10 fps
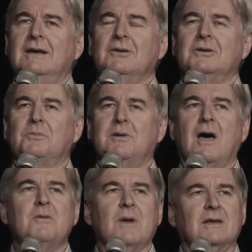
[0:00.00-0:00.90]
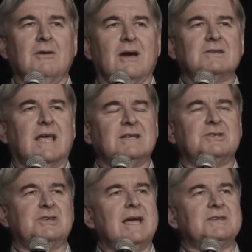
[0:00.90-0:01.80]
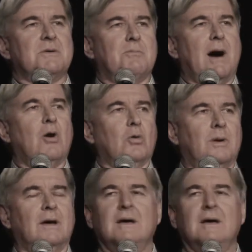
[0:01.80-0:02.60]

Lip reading: diploma. You actually had to change the bulb.